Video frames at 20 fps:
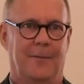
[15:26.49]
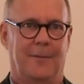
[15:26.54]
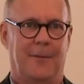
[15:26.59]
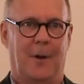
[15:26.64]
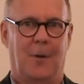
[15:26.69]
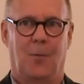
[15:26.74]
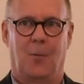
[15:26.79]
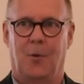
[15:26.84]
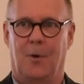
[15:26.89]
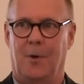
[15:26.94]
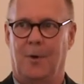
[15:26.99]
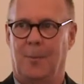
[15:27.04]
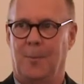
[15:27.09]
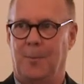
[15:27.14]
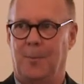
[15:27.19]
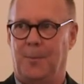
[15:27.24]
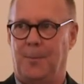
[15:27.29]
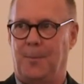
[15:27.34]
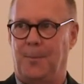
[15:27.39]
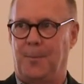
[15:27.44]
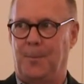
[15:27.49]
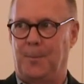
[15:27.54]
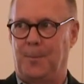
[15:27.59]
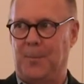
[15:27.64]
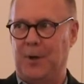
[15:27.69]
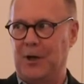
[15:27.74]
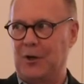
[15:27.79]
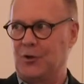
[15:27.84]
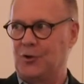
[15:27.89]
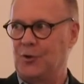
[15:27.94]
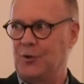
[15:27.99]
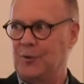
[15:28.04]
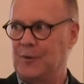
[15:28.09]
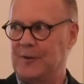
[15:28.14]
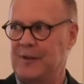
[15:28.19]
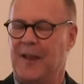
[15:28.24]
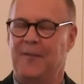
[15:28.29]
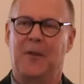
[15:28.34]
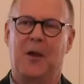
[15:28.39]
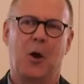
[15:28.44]
There were
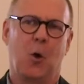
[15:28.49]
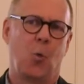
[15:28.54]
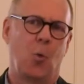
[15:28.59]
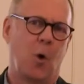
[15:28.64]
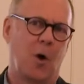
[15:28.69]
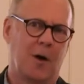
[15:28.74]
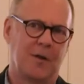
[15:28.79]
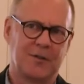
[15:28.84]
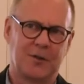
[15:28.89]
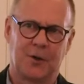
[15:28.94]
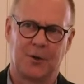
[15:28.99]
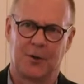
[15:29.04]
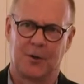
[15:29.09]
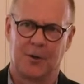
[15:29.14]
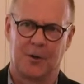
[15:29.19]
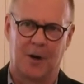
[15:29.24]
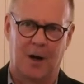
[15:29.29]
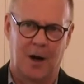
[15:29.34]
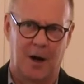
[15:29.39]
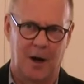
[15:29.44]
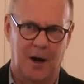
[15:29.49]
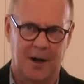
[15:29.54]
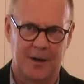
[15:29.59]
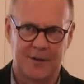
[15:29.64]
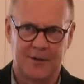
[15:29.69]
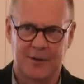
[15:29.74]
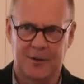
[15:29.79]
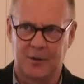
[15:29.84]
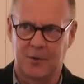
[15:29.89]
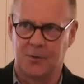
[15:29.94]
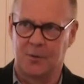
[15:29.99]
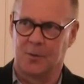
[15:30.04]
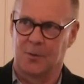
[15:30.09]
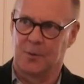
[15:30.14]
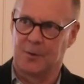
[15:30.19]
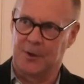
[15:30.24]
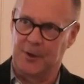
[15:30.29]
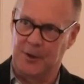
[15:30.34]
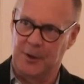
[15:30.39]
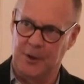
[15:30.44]
pictures. There was her high
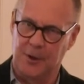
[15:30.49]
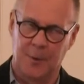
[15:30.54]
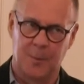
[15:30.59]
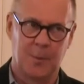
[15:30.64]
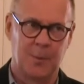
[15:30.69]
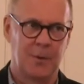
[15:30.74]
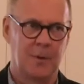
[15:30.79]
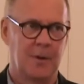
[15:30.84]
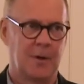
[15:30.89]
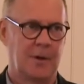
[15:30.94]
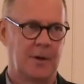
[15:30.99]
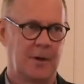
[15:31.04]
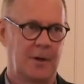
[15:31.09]
school yearbook.